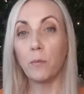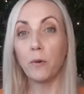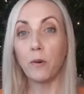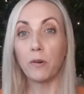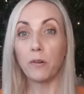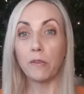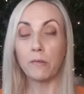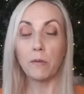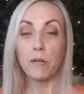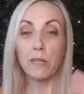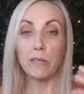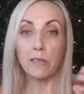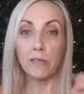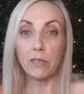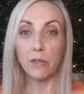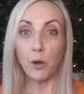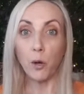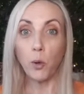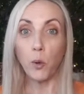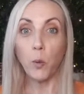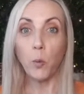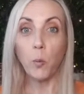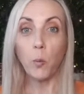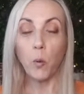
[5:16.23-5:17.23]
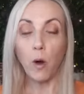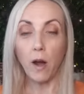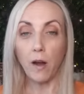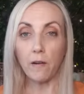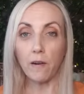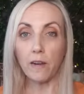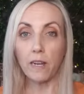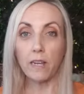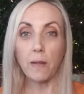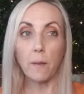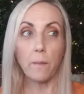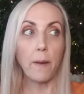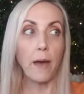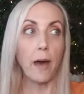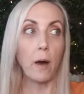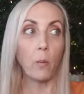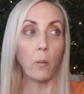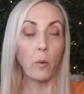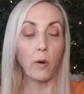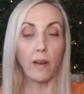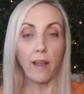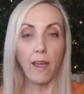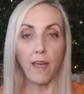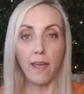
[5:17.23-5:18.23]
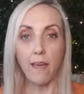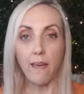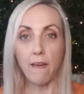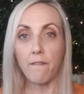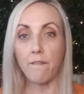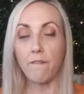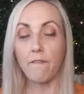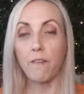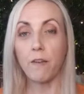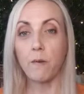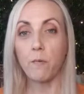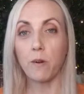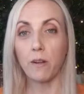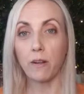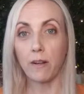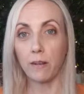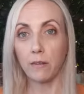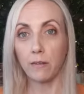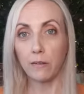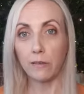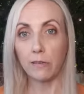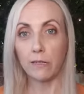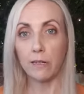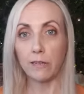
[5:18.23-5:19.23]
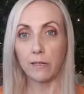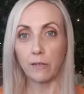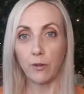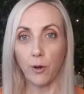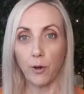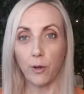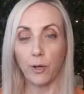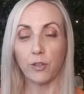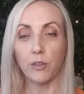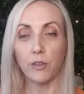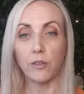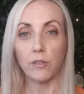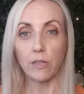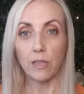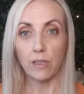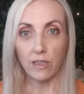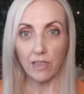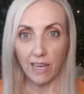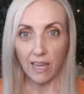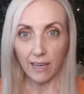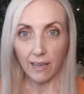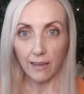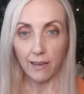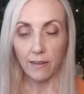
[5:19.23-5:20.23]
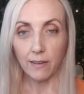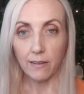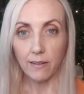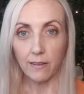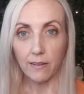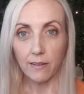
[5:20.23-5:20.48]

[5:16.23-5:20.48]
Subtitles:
because we're so worried about what everyone else is going to think.